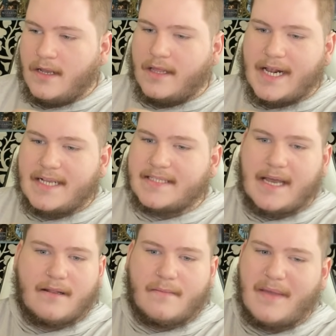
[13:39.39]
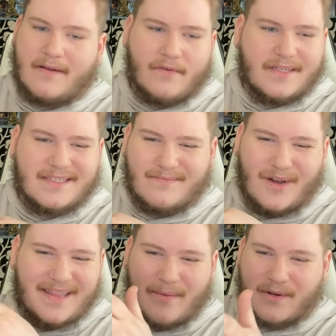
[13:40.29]
Like I said, the main reason
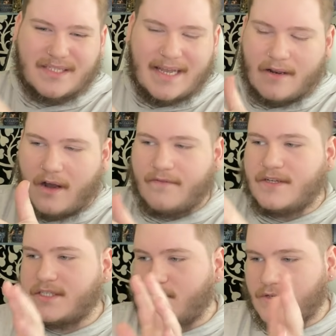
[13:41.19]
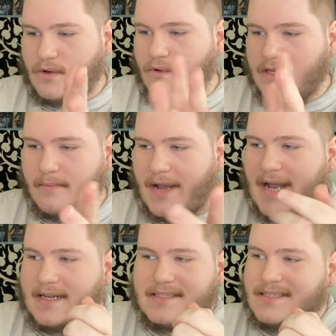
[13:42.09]
why they were standoffish and was holding
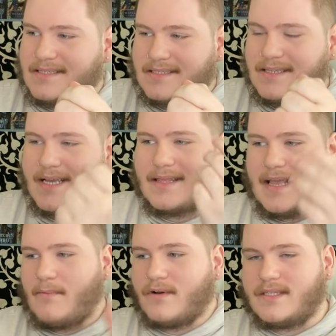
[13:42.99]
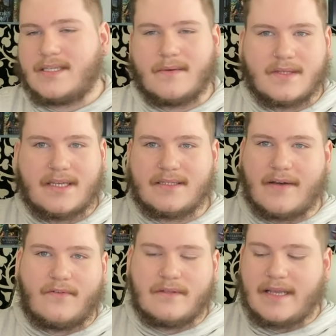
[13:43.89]
back is because it's like they were dealing with the
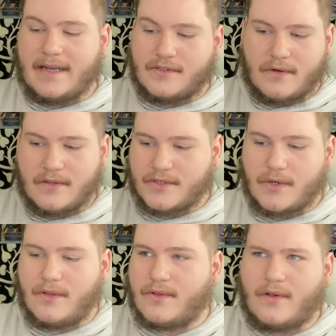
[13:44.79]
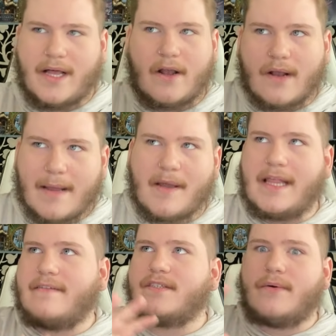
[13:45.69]
devil and the angel on their shoulder. They're like, okay, my
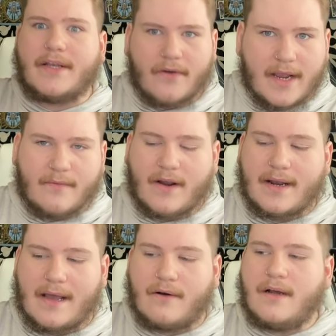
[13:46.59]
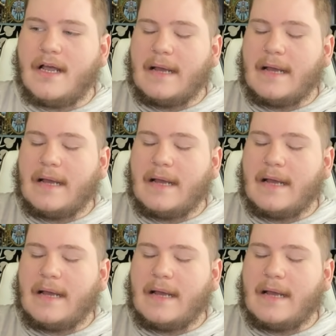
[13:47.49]
life's going great right now.